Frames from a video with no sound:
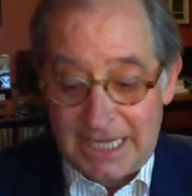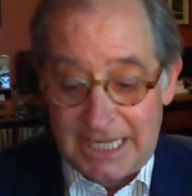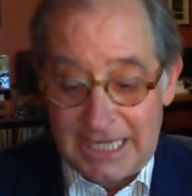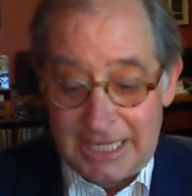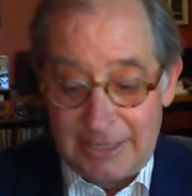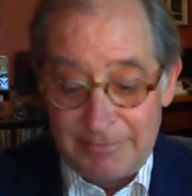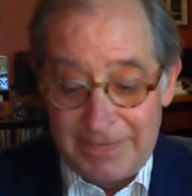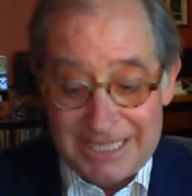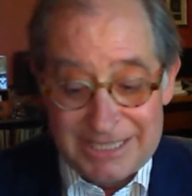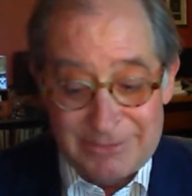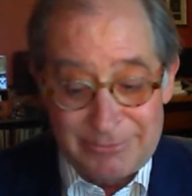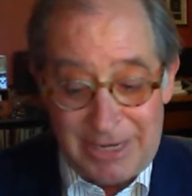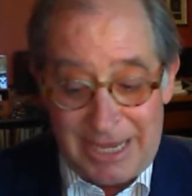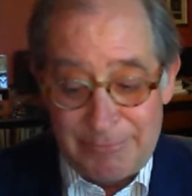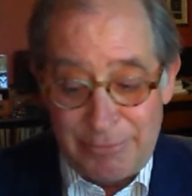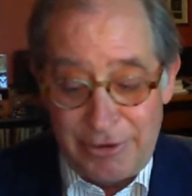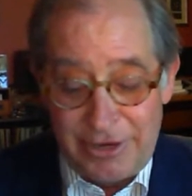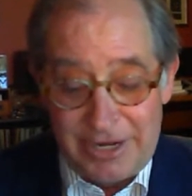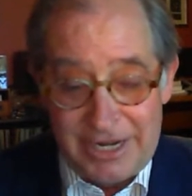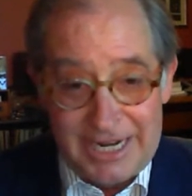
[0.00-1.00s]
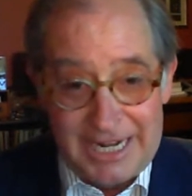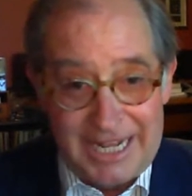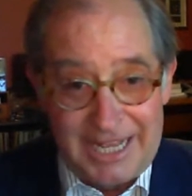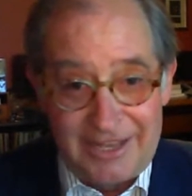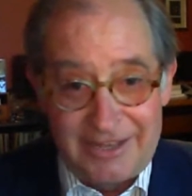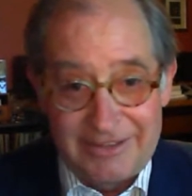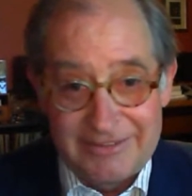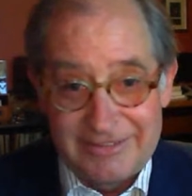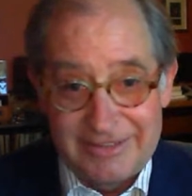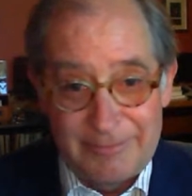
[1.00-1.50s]
As Rob pointed
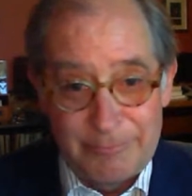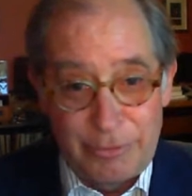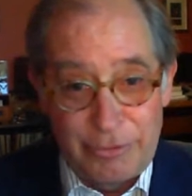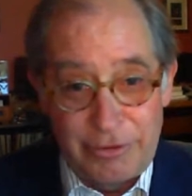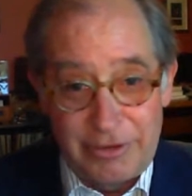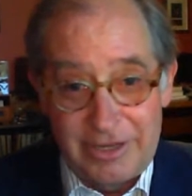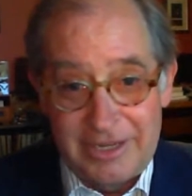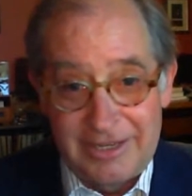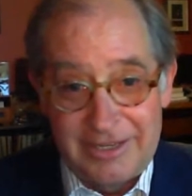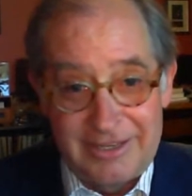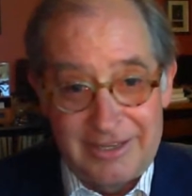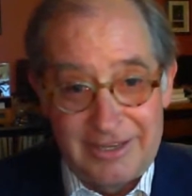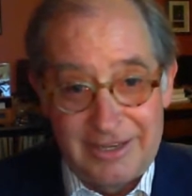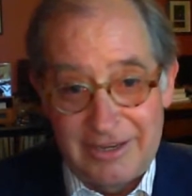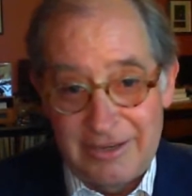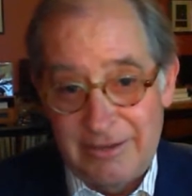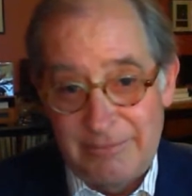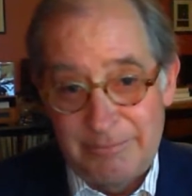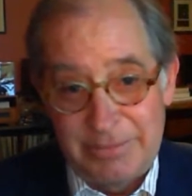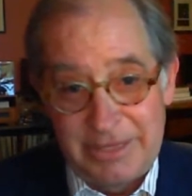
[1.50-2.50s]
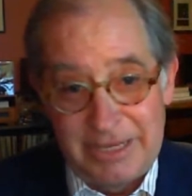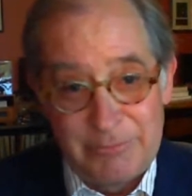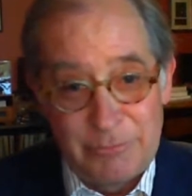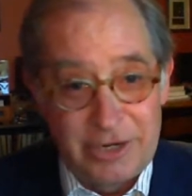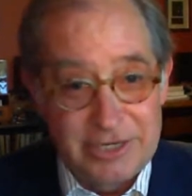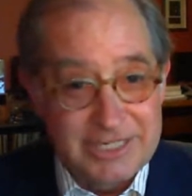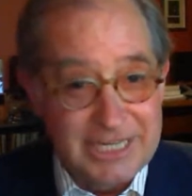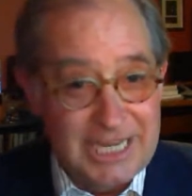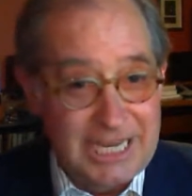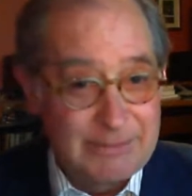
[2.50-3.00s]
out, boy, it couldn't be a
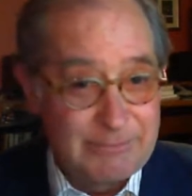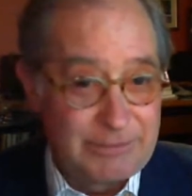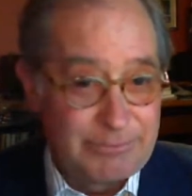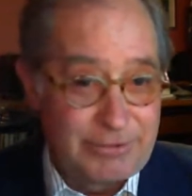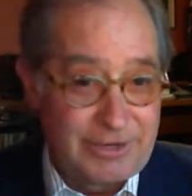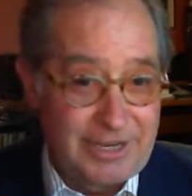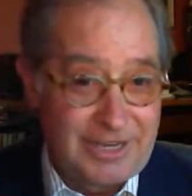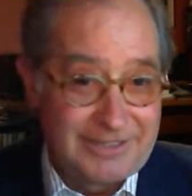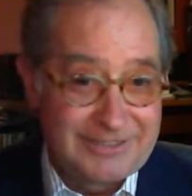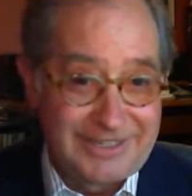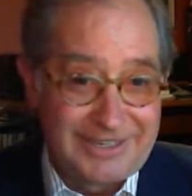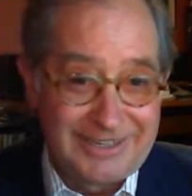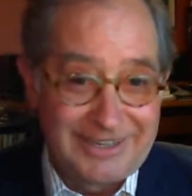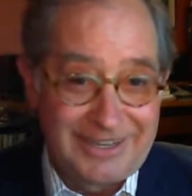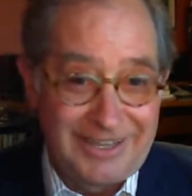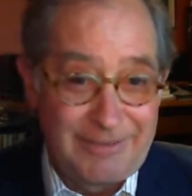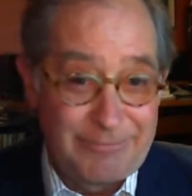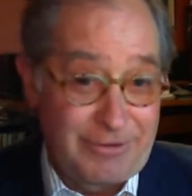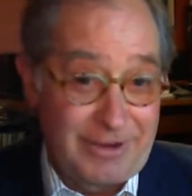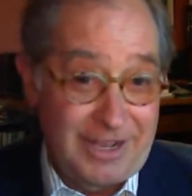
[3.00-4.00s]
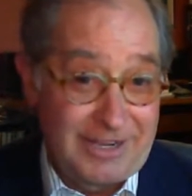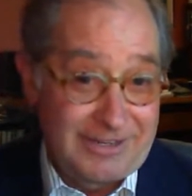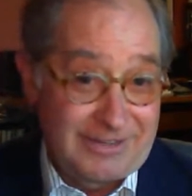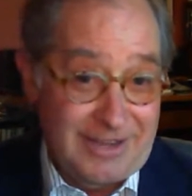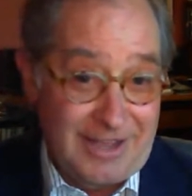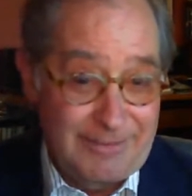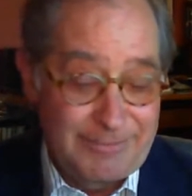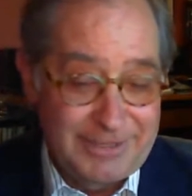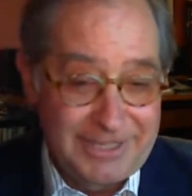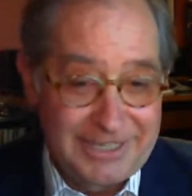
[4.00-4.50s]
more timely
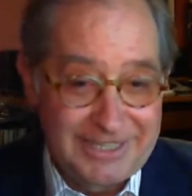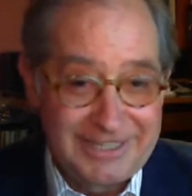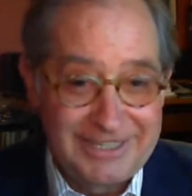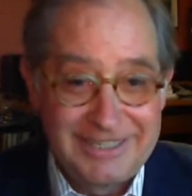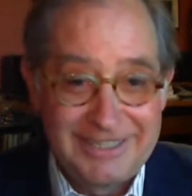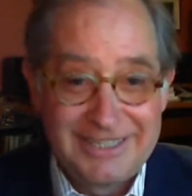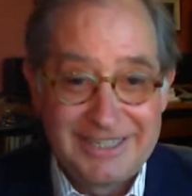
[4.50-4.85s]
topic